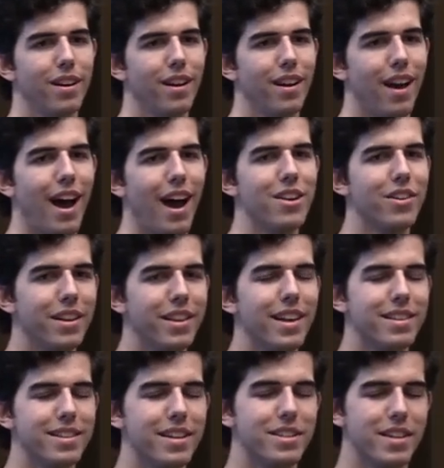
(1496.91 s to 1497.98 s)
I know that
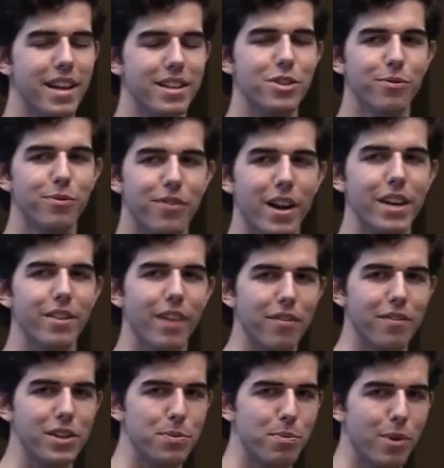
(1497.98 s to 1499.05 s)
that's a, that's a funny
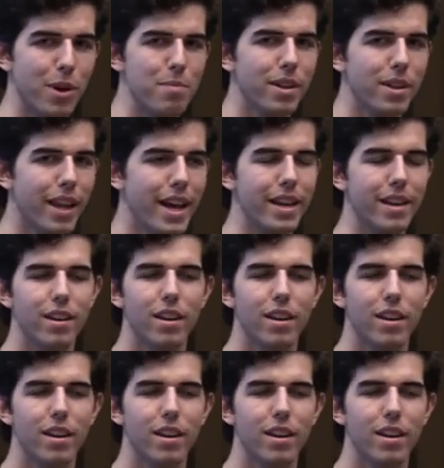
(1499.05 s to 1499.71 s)
reference point, but like